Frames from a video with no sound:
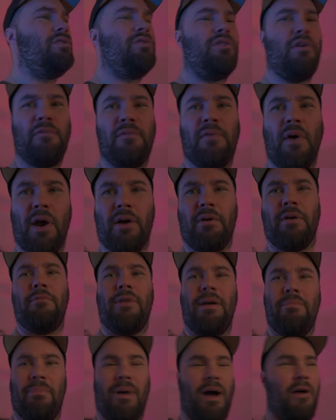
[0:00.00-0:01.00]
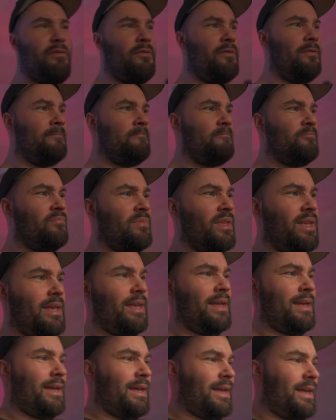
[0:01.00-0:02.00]
the furry wind muff,
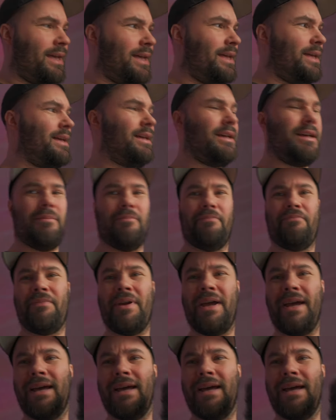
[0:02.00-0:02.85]
um,